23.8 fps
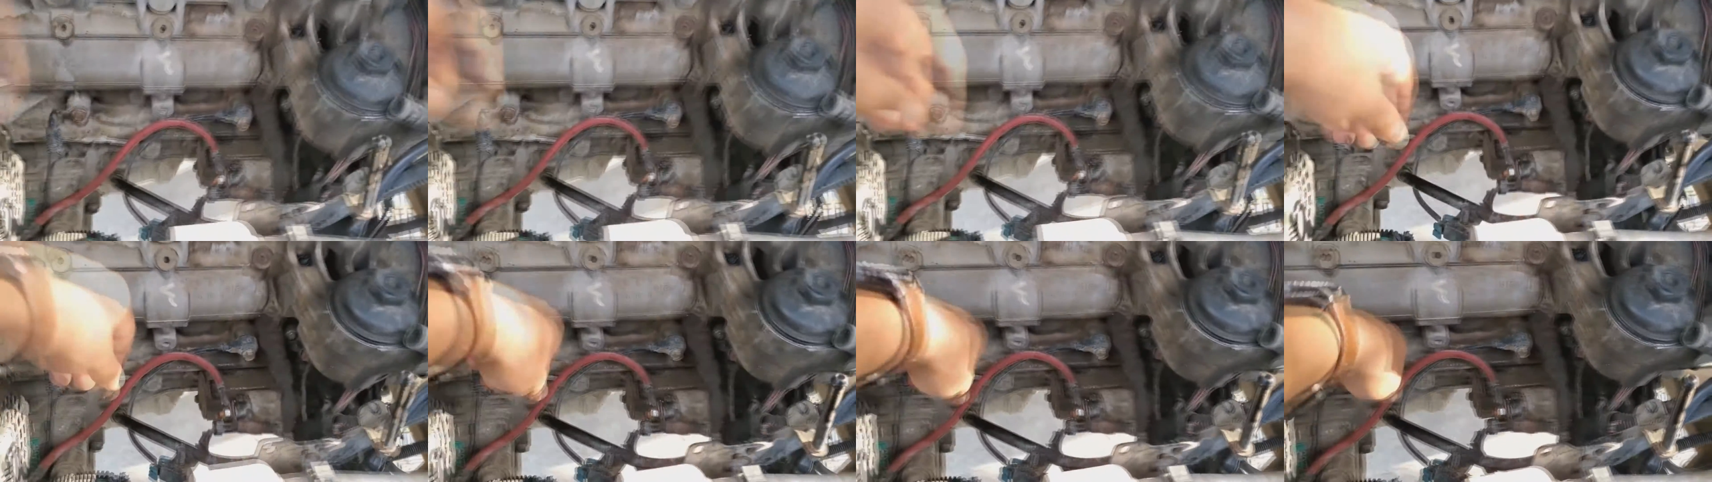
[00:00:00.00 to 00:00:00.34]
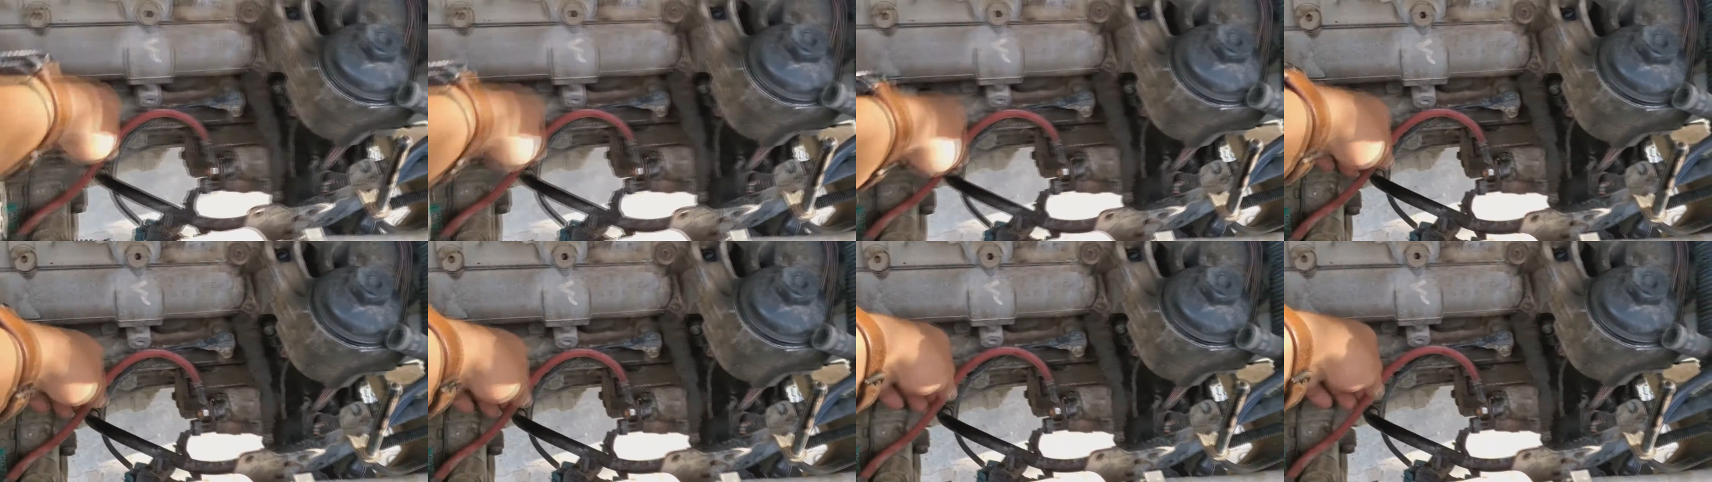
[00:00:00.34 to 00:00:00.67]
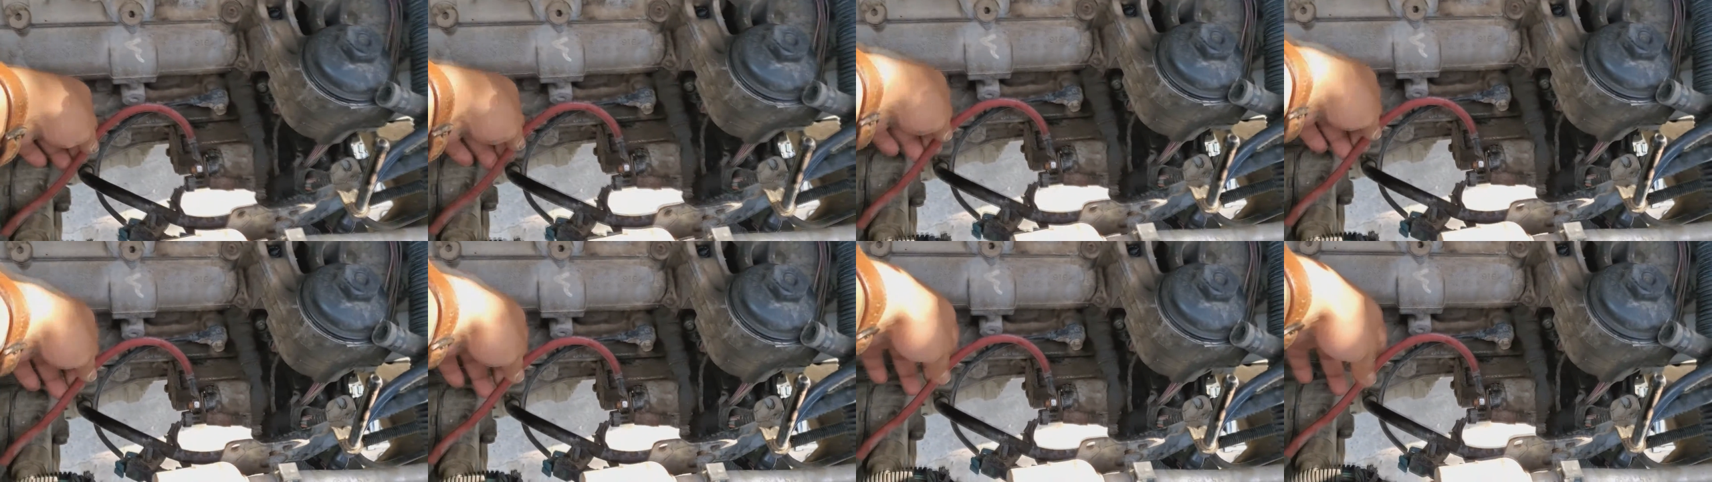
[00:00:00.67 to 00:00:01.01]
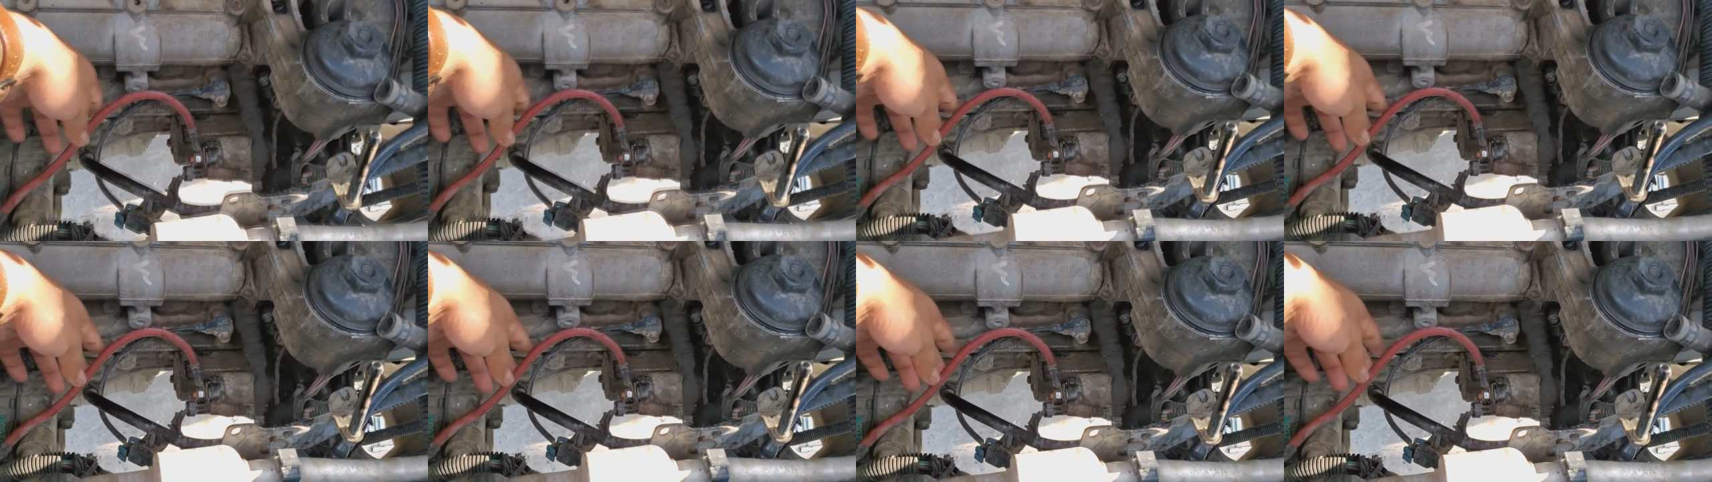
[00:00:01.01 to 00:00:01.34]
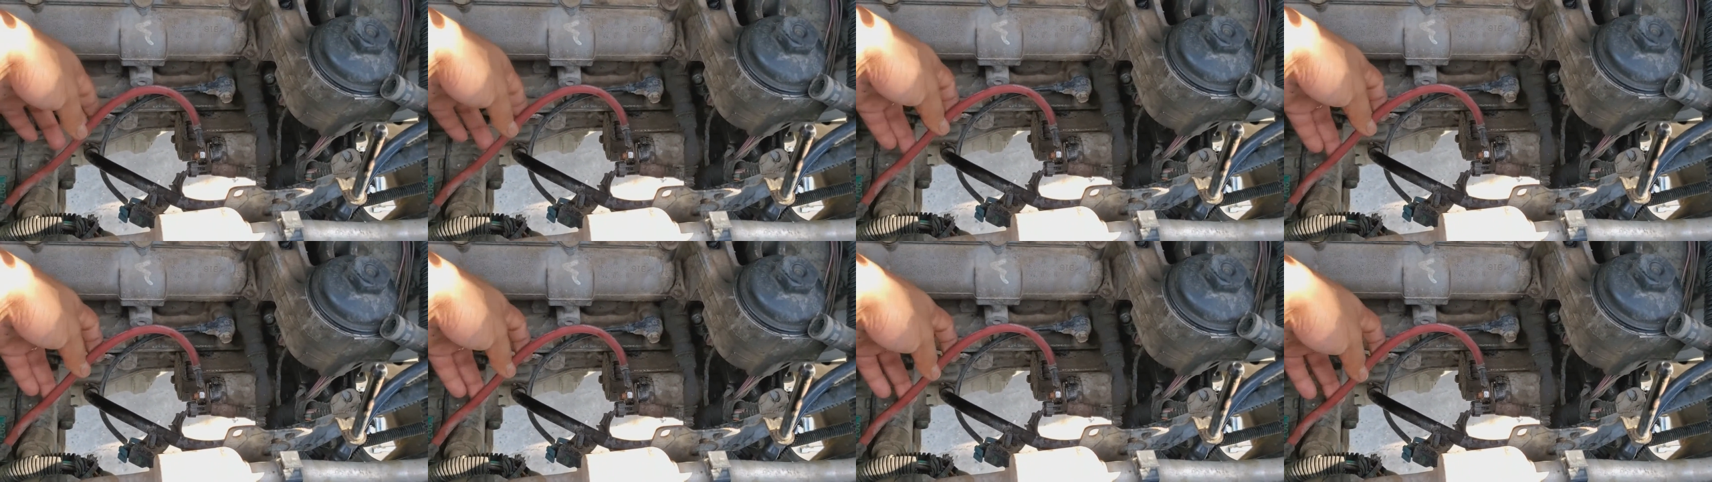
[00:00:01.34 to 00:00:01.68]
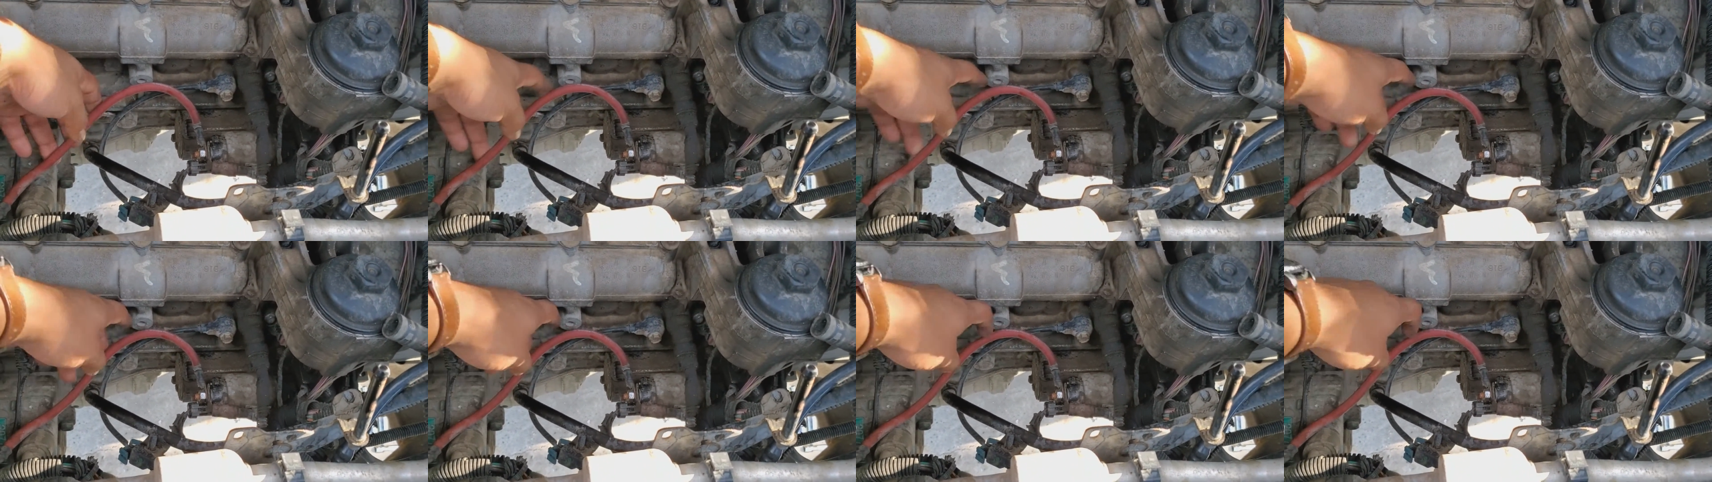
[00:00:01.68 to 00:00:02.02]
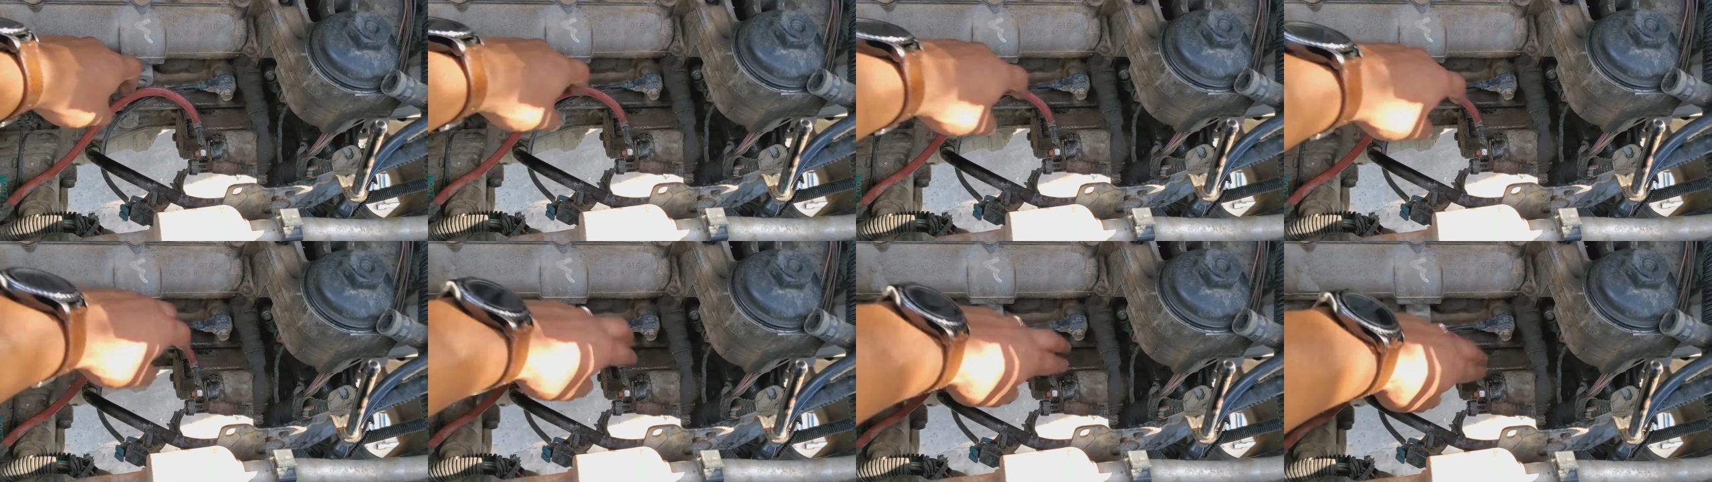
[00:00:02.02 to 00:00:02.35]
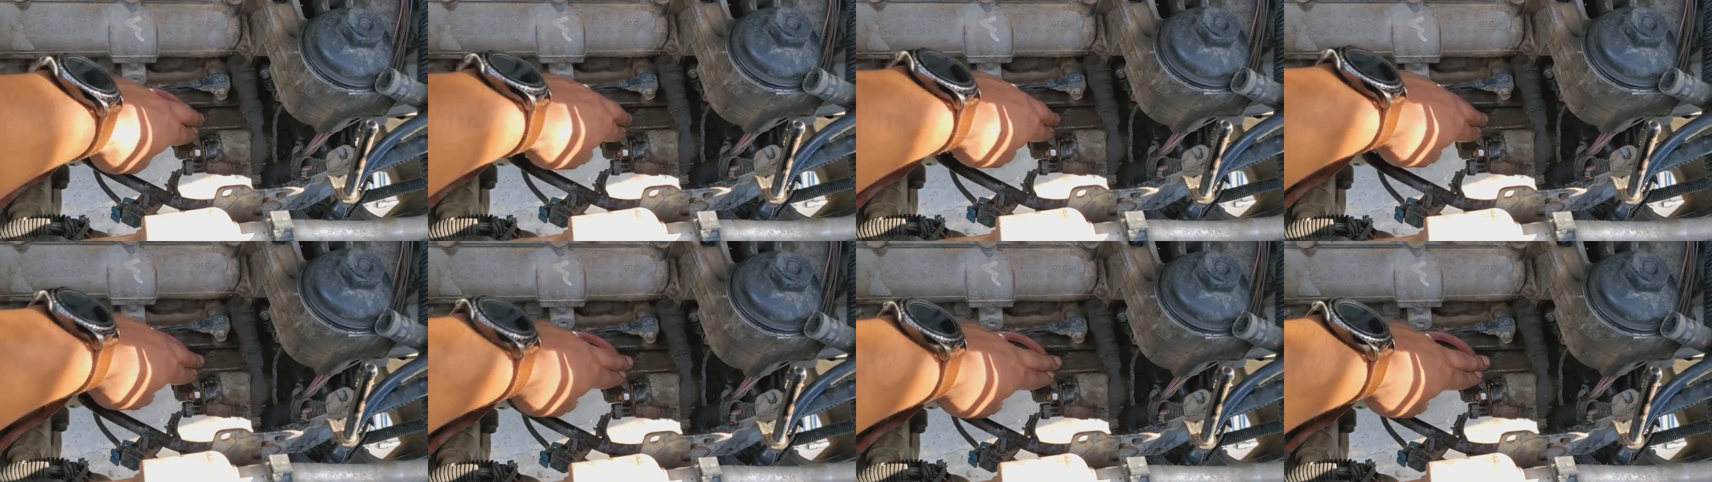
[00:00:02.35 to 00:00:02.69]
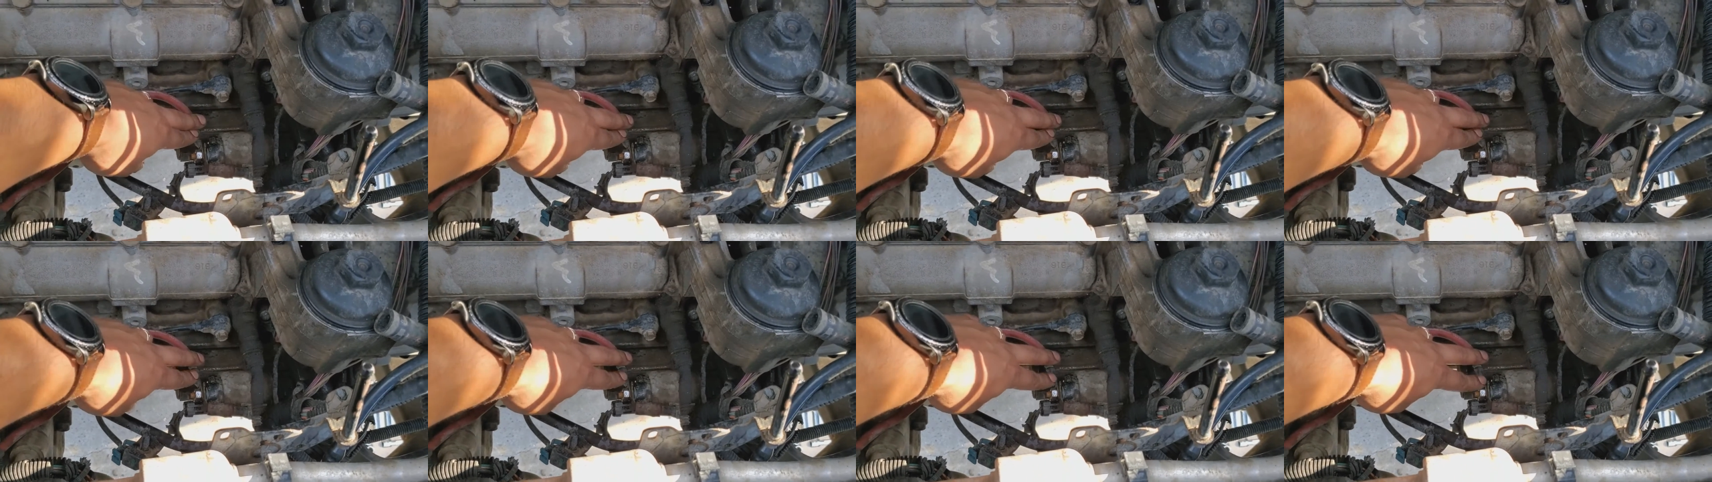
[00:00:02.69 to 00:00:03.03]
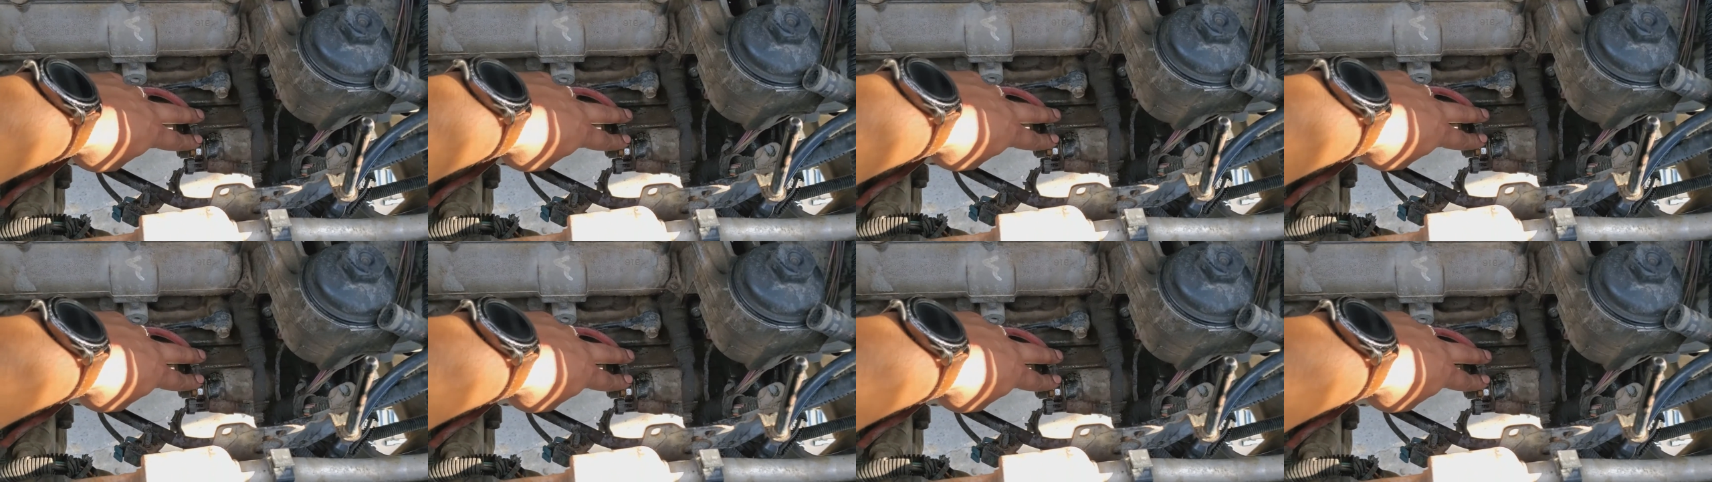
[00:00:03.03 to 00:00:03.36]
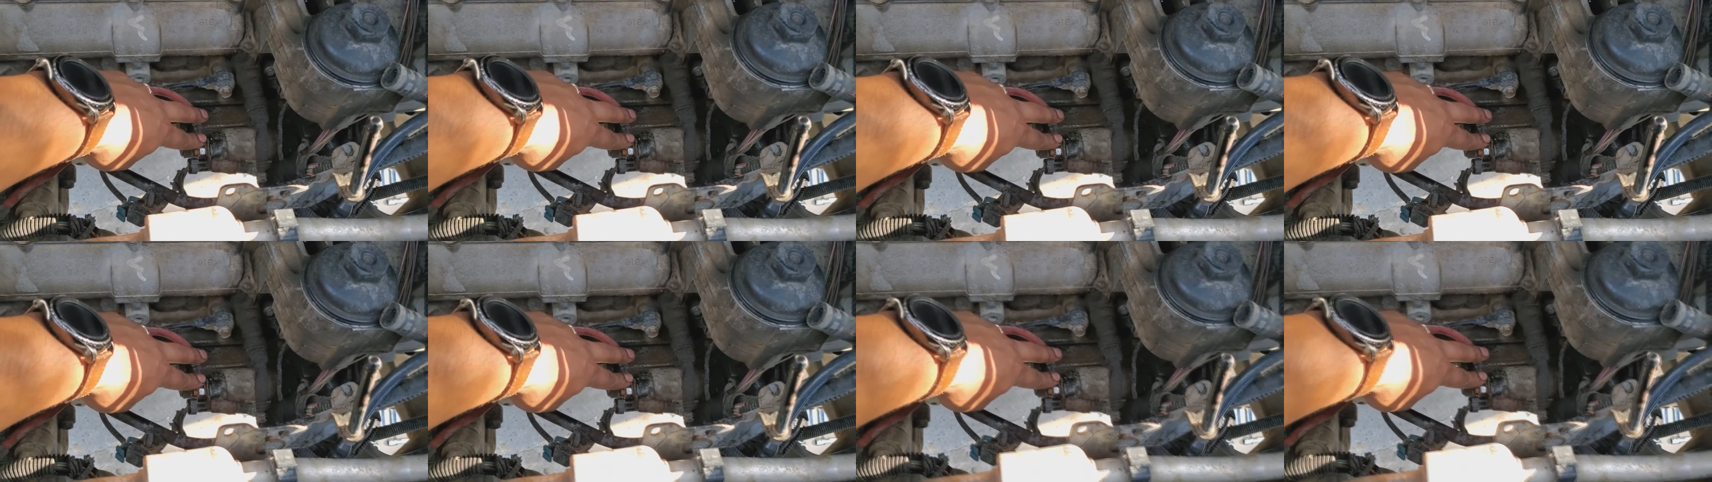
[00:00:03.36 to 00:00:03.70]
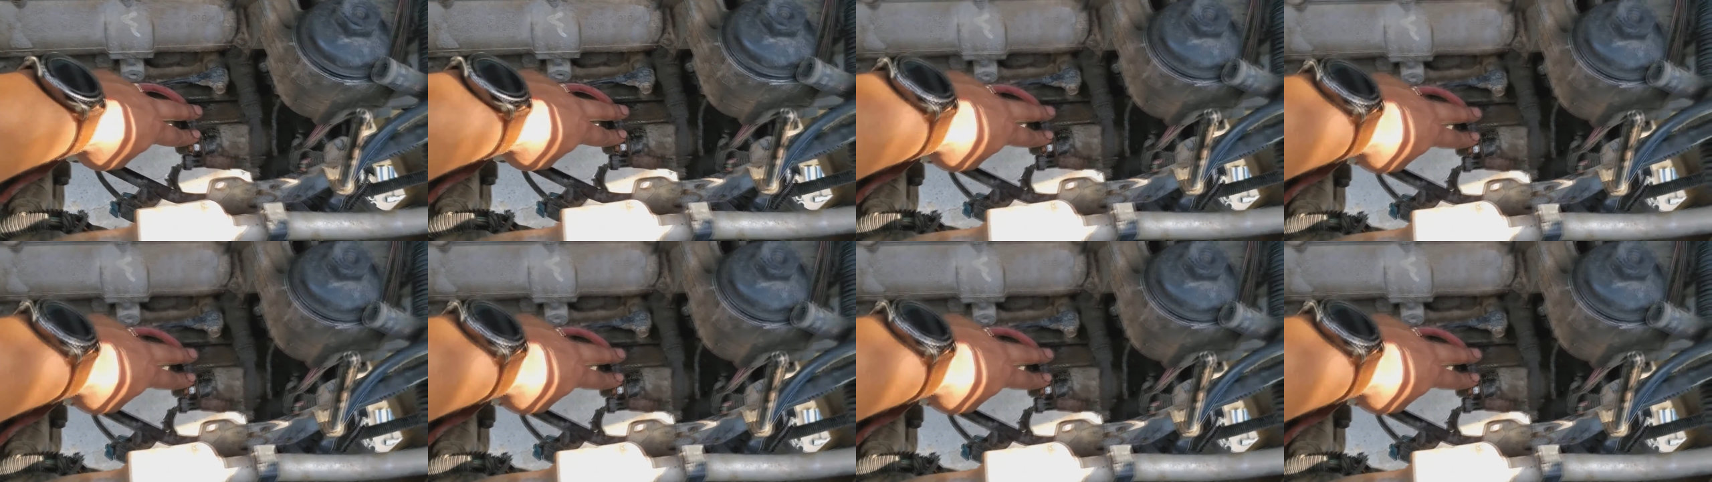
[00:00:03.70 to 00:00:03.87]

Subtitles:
Nobody's mouth can be seen.